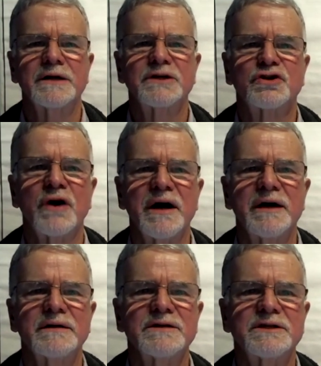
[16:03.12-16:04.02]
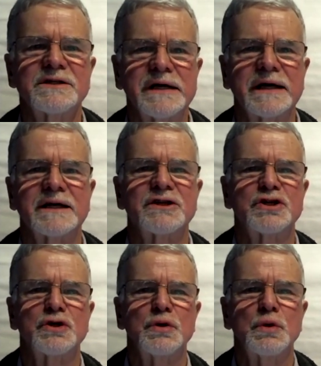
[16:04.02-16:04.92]
try and stick
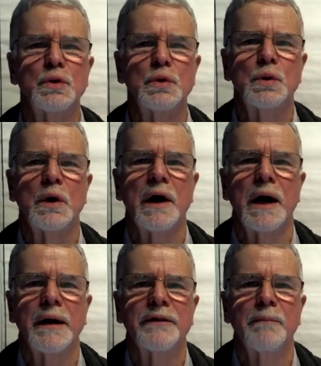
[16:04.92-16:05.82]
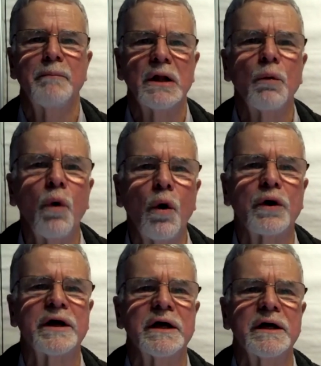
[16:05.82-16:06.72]
to the
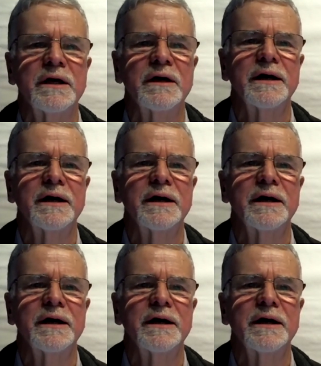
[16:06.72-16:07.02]
Milwaukee